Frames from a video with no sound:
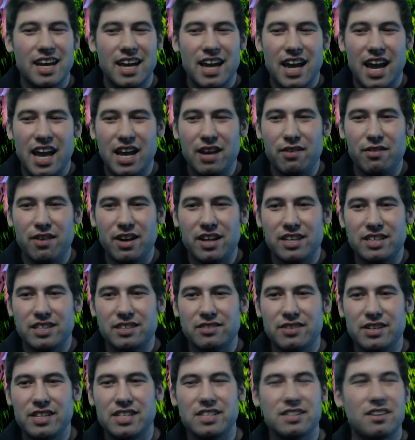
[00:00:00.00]
Anyways,
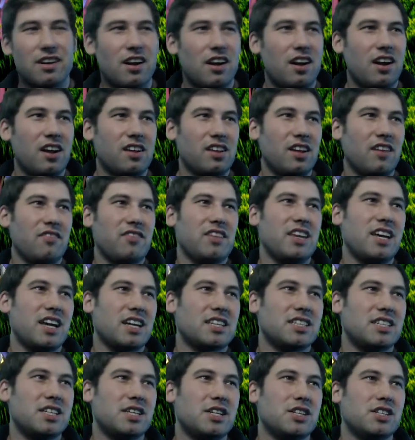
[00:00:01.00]
3 star. I love the
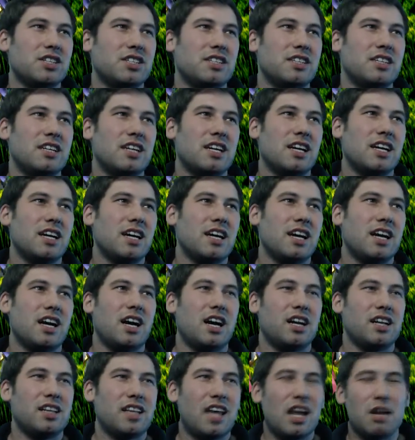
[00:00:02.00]
execution.
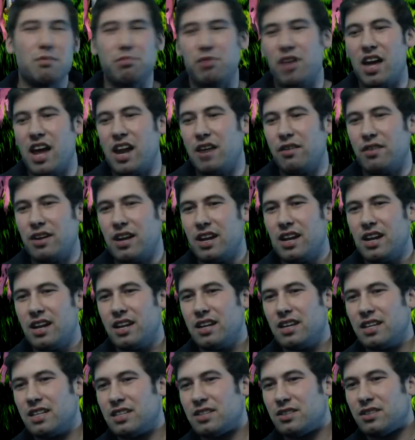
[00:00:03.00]
A lot of planning went into
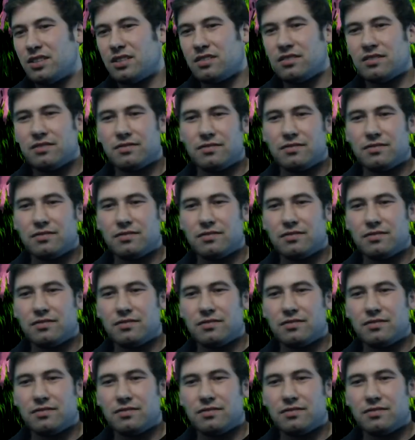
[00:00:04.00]
this.